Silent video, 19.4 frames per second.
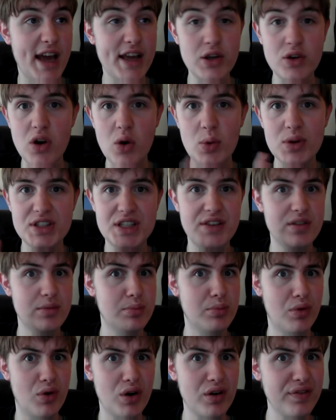you know what's even
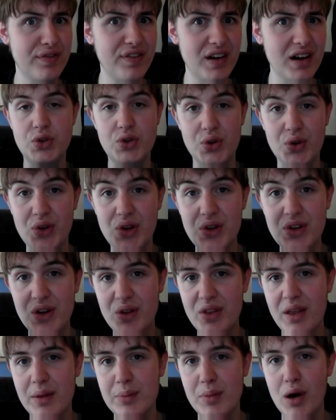more fun? Do you know
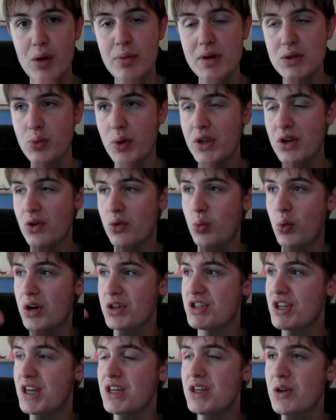that moment when you're
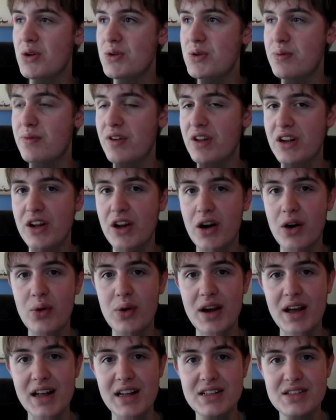watching a YouTube video
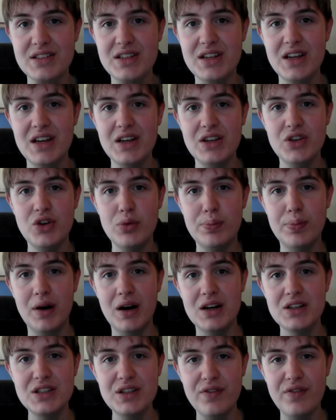and you
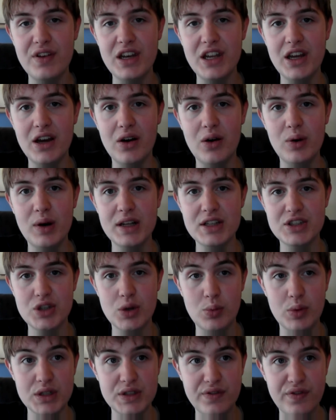pause the video and
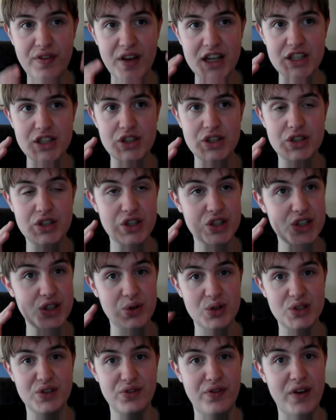someone's face just
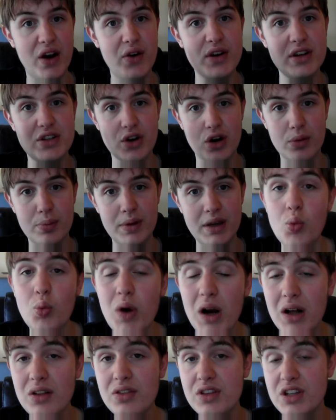looks very derpy?
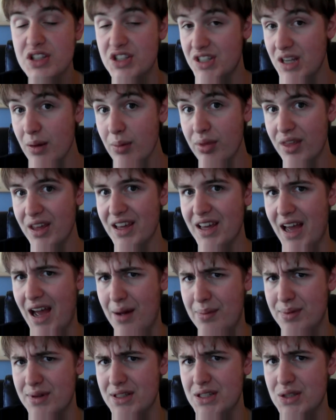Well, the same thing
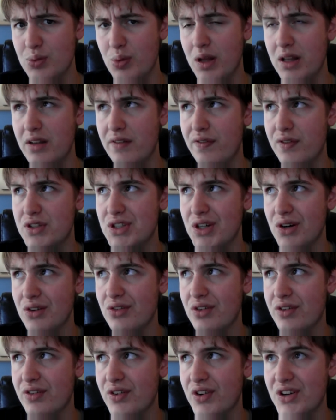happens when the
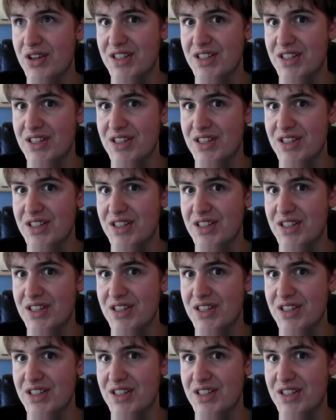photographer is